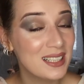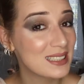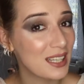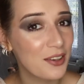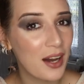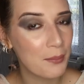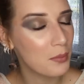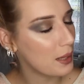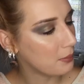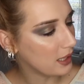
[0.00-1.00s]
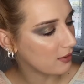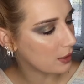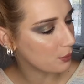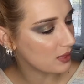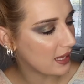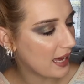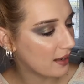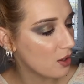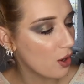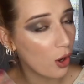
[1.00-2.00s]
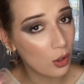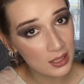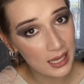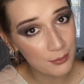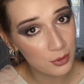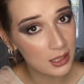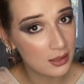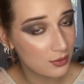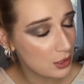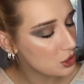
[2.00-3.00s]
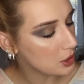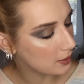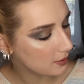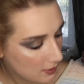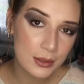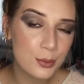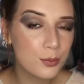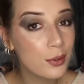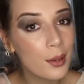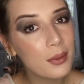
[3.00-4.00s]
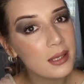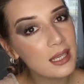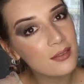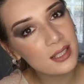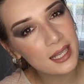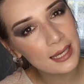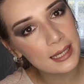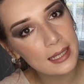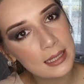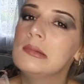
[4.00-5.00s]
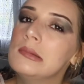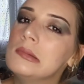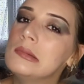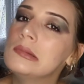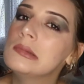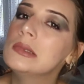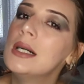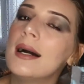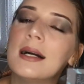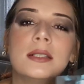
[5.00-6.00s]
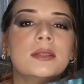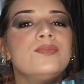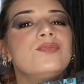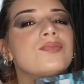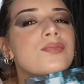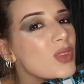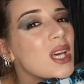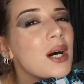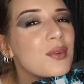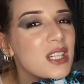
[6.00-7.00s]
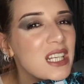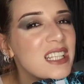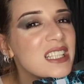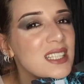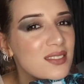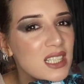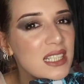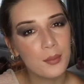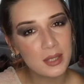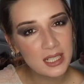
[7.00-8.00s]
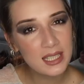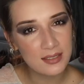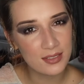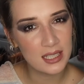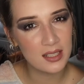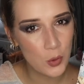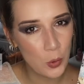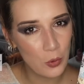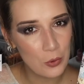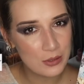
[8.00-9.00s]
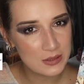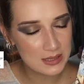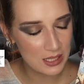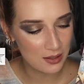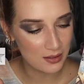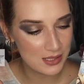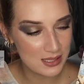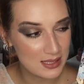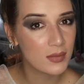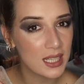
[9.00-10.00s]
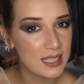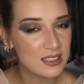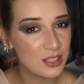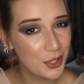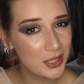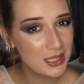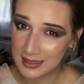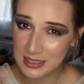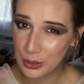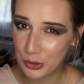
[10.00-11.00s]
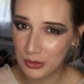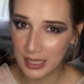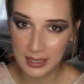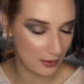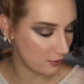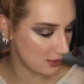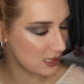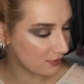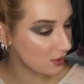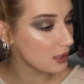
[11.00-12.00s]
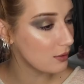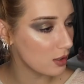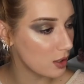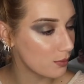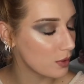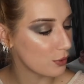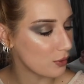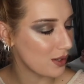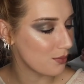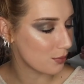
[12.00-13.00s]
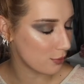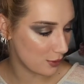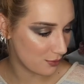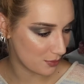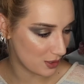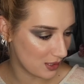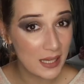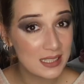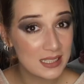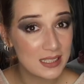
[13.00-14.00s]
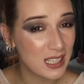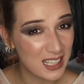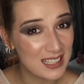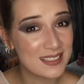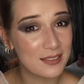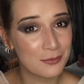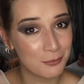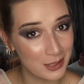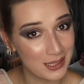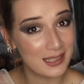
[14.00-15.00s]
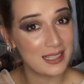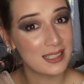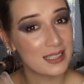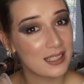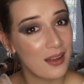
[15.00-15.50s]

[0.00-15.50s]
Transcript: So I might play around with that on camera in the future. I'll probably give it a I'm gonna give it 4 stars. It's good, it's not great. There is definitely room for improvement, but it is a really